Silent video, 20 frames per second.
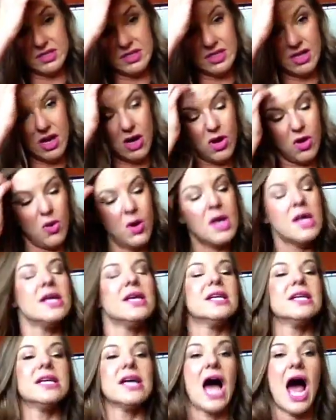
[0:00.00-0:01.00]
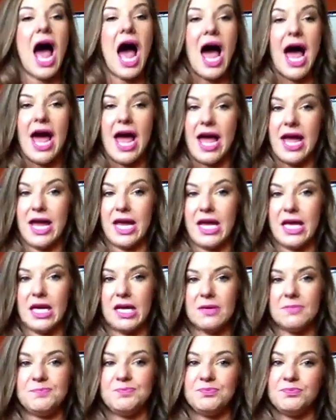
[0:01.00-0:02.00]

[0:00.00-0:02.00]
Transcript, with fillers: So I